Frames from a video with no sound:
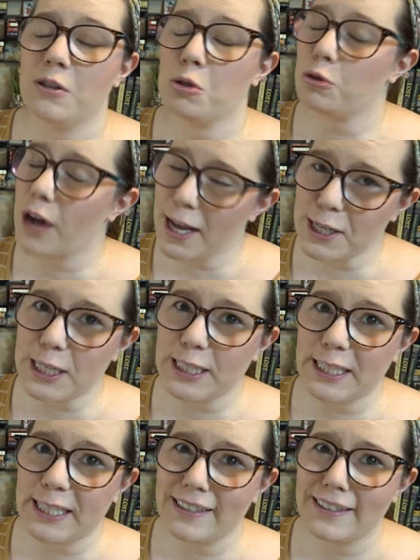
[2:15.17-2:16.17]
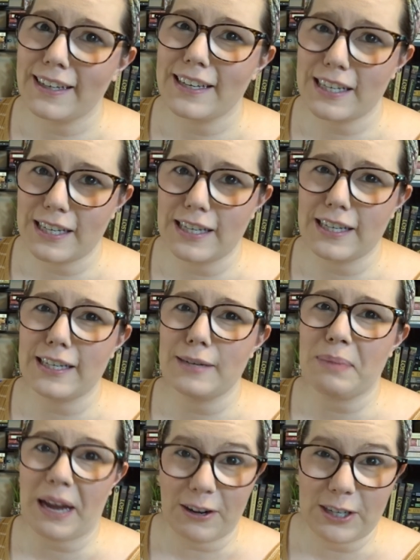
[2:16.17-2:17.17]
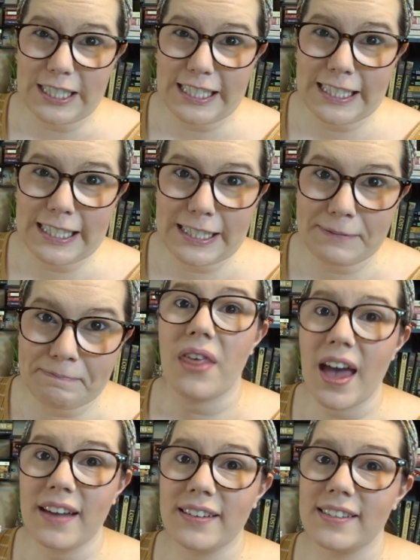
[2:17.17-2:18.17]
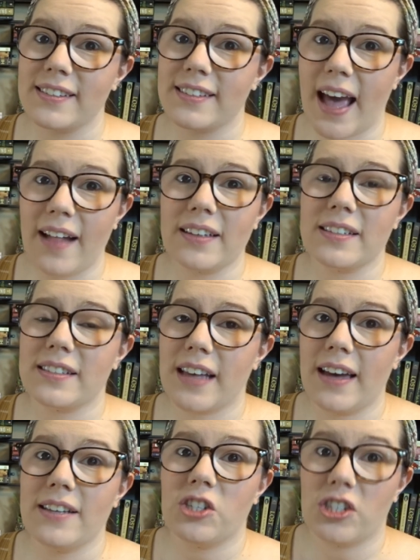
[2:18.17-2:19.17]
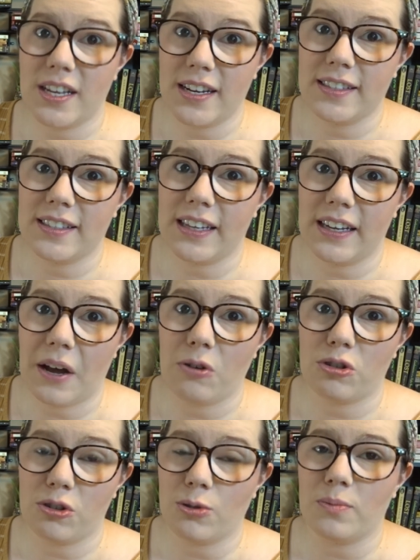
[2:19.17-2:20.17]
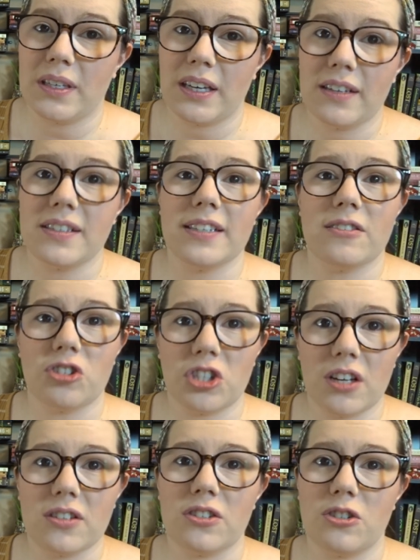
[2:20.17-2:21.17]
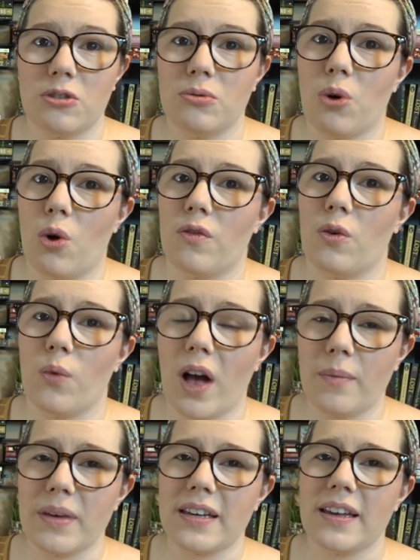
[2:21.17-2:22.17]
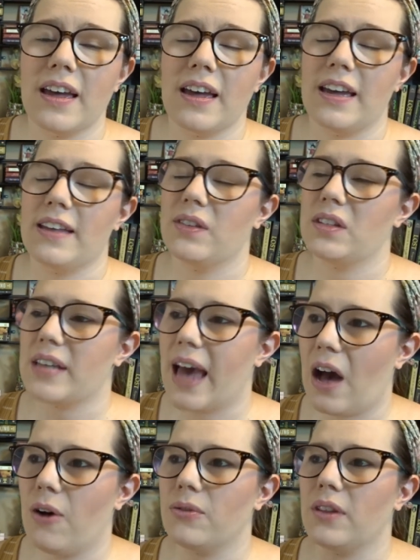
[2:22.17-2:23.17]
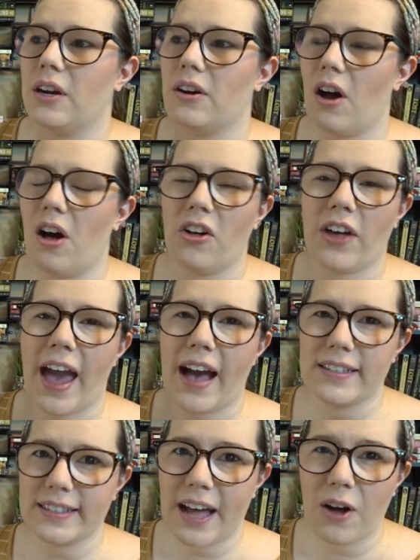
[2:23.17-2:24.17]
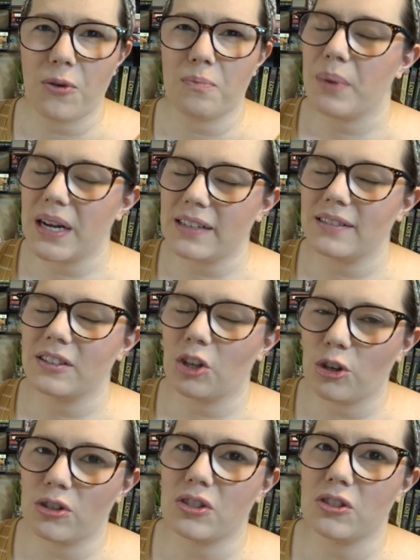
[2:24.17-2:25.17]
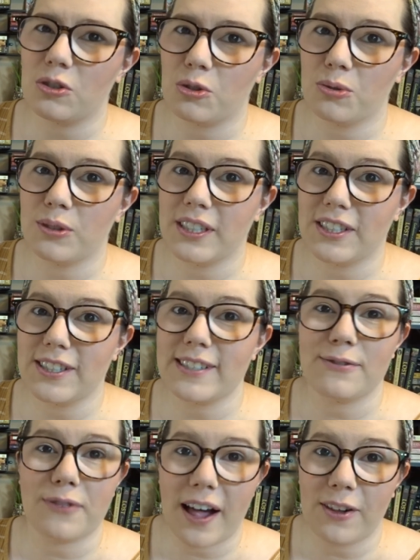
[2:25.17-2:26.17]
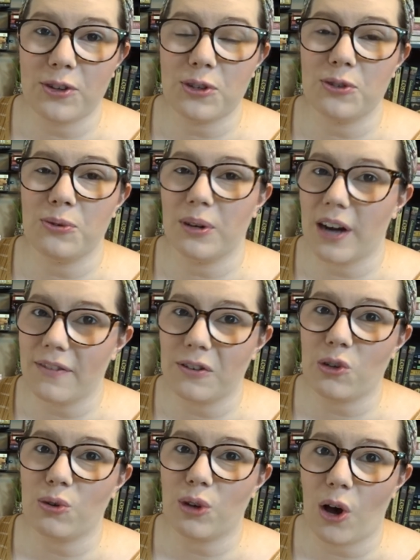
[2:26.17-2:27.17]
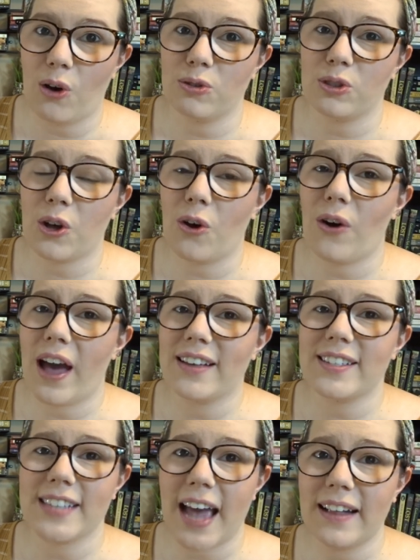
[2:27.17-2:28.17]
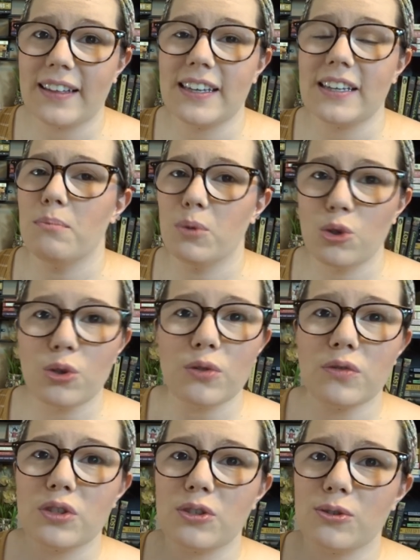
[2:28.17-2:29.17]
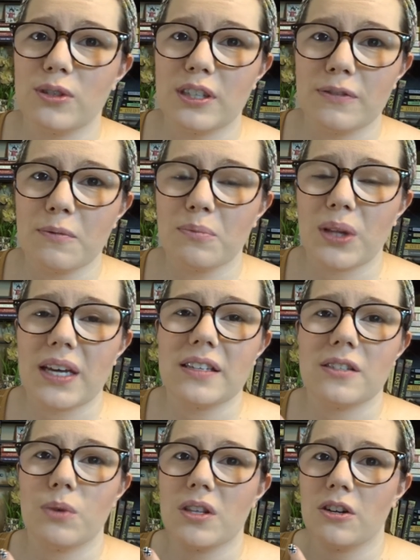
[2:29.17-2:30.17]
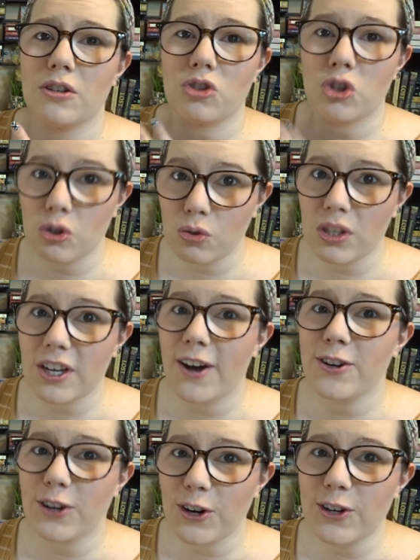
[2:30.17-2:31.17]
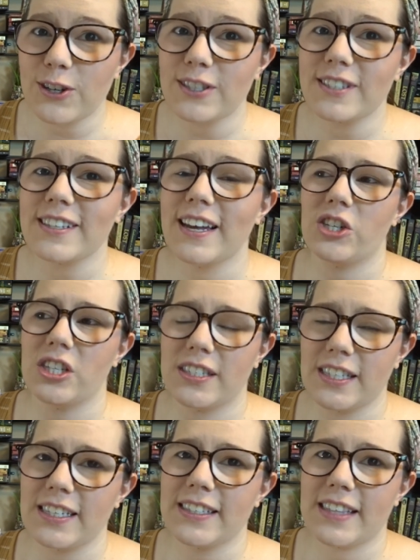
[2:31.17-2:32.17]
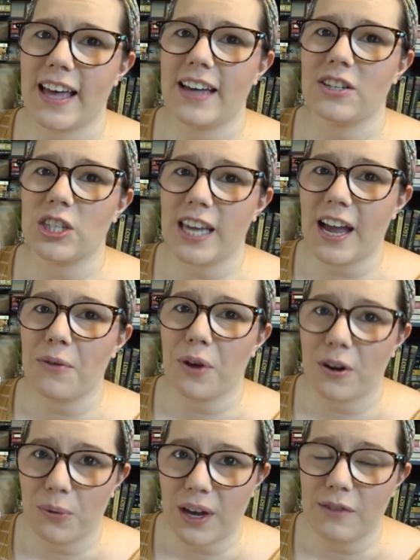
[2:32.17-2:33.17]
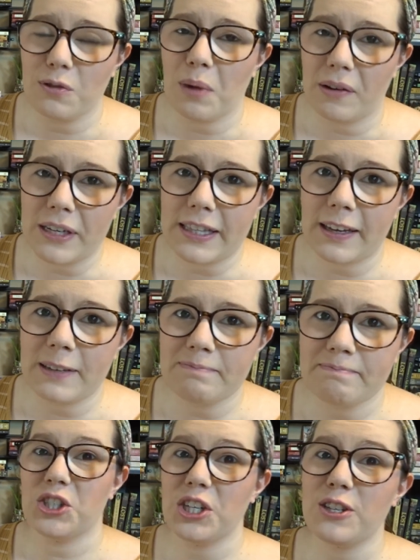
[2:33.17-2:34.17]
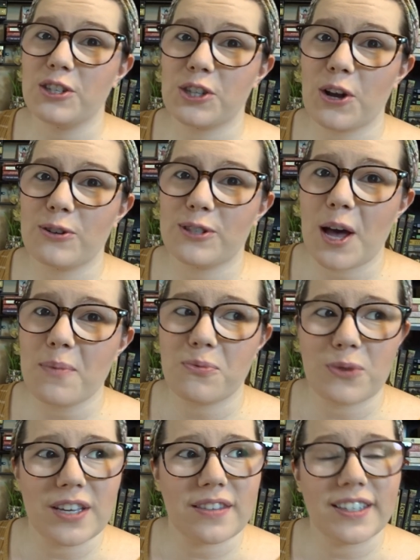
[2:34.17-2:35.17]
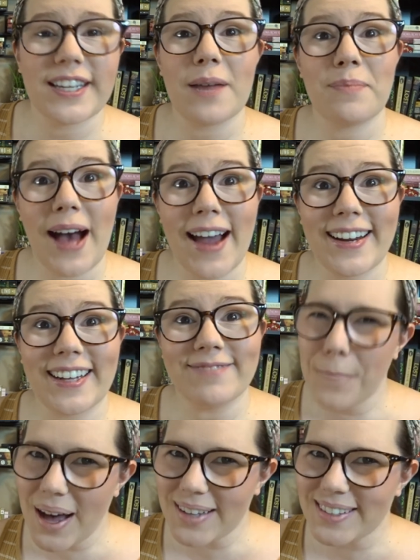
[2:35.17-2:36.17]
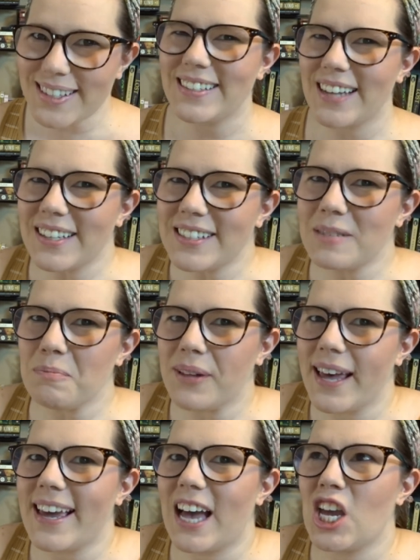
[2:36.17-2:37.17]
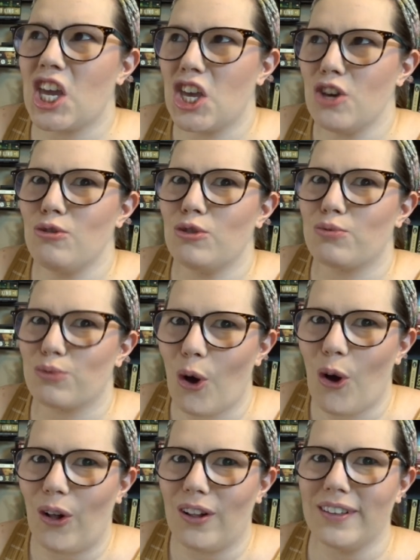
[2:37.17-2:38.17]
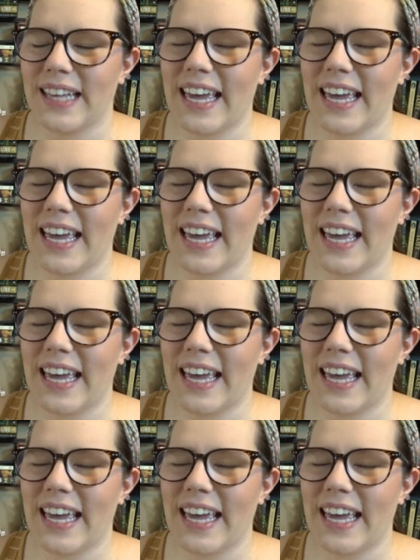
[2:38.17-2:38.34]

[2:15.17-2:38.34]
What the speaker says: and tragically, he perishes. Then Sally decides she needs to get out too because it's just too overwhelming. In the town, they're all cast out, but curses truly just follow you wherever you go. So as Sally moves to a different place with her two young girls, she sees that she can't run away from everything. Jill shows up with a dead body, but doesn't play a huge role.